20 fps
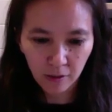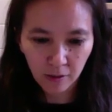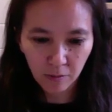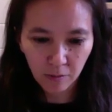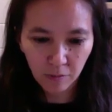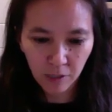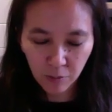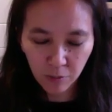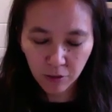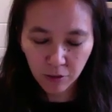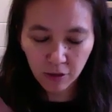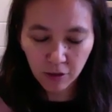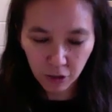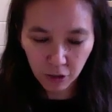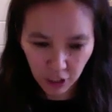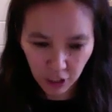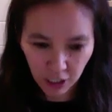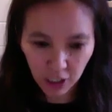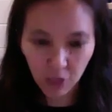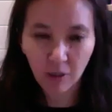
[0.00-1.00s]
people are
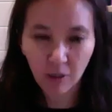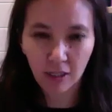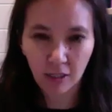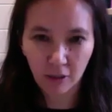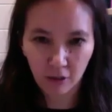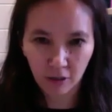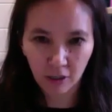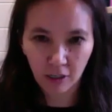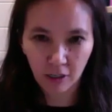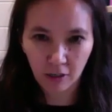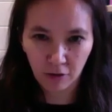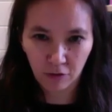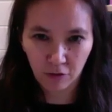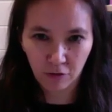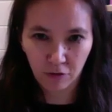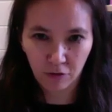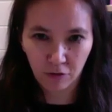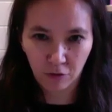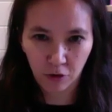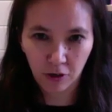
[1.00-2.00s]
genuinely looking
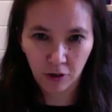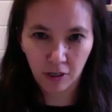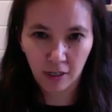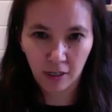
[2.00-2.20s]
for